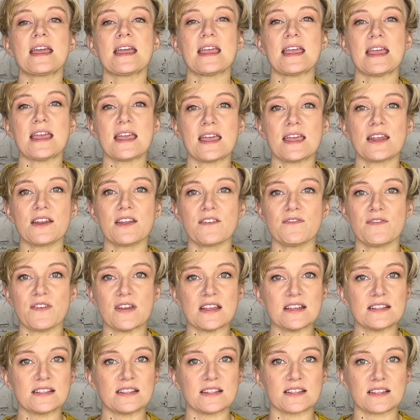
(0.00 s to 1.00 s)
in a
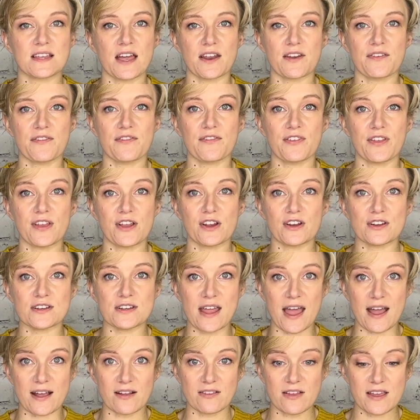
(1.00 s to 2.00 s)
vase that's got a flared
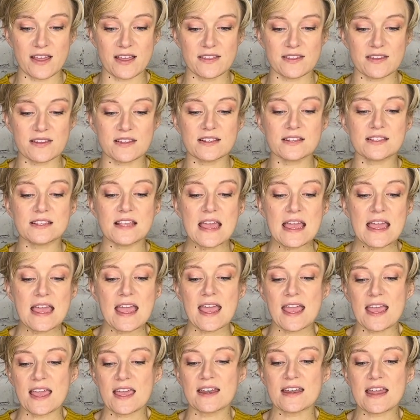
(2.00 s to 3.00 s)
neck like this
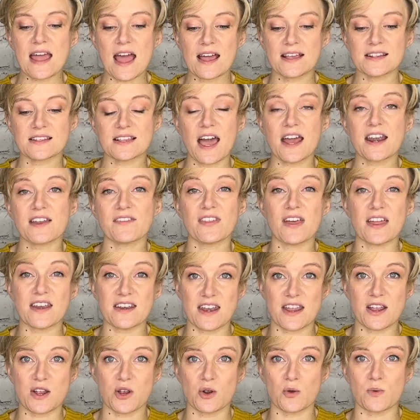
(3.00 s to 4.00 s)
and has kind of that
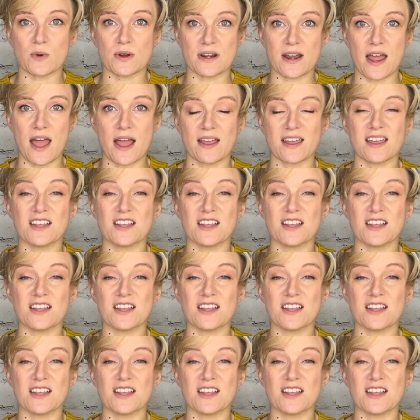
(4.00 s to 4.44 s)
narrower neck.